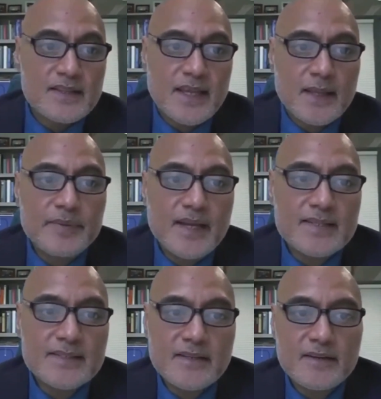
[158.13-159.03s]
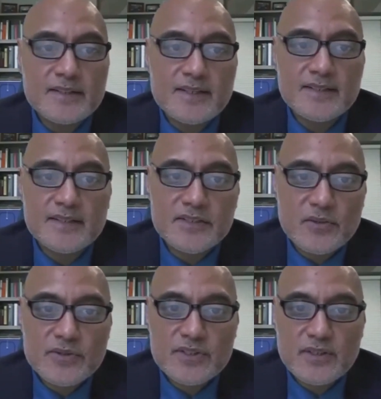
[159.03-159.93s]
The NPICRT is a
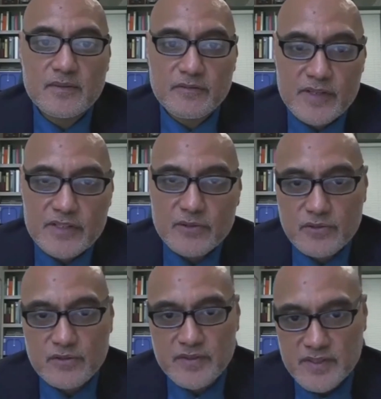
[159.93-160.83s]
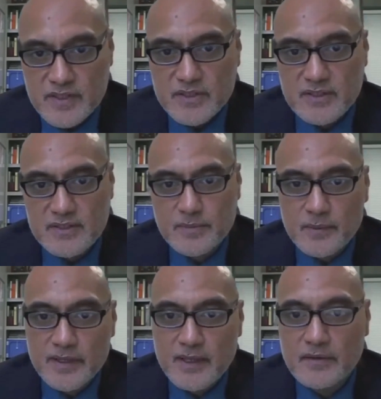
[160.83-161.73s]
consortium of researchers, physicians,
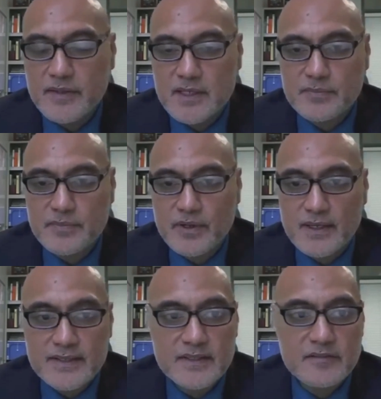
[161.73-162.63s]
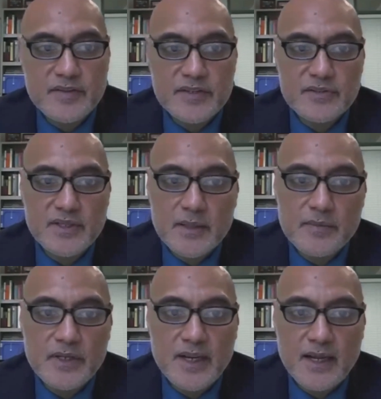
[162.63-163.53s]
public health experts, elected officials, and
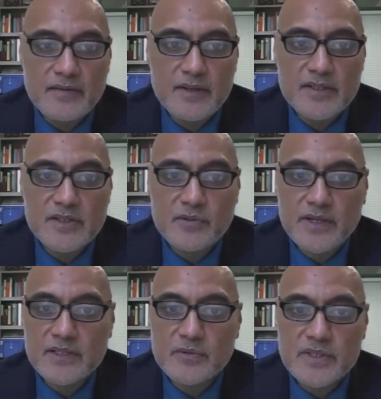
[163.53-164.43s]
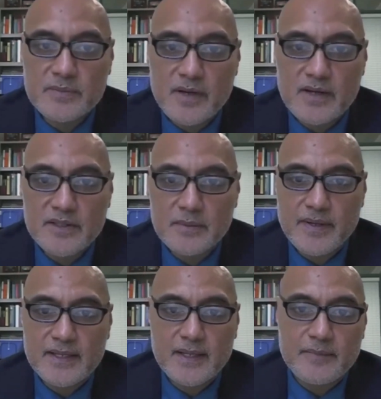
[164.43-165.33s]
community advocates created to respond to the
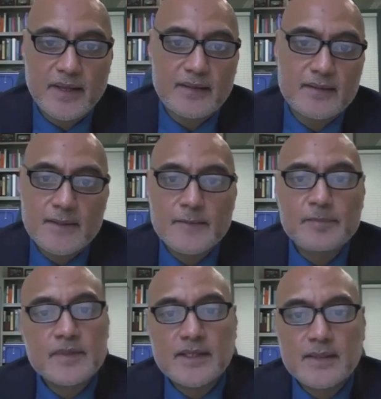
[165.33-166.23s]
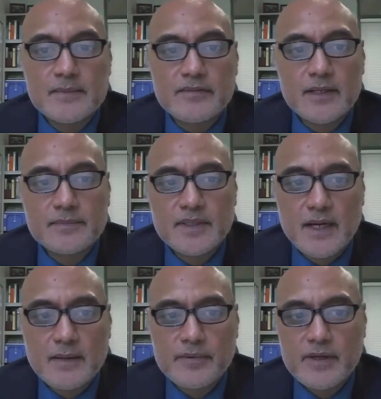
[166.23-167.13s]
pandemic. The team developed a
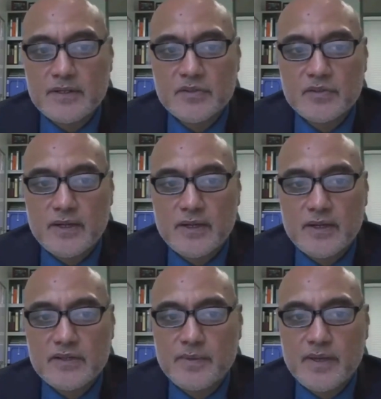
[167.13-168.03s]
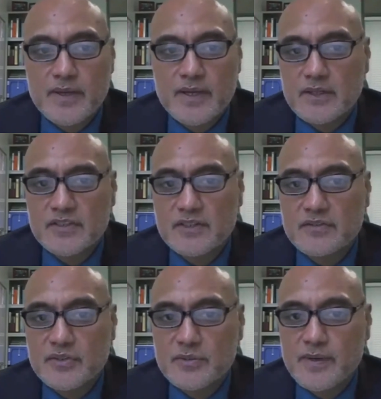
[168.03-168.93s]
comprehensive strategy based on
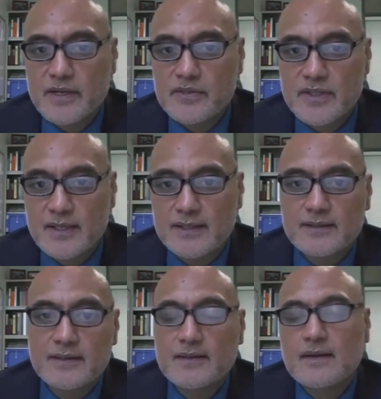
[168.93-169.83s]
initiatives used by New Zealand,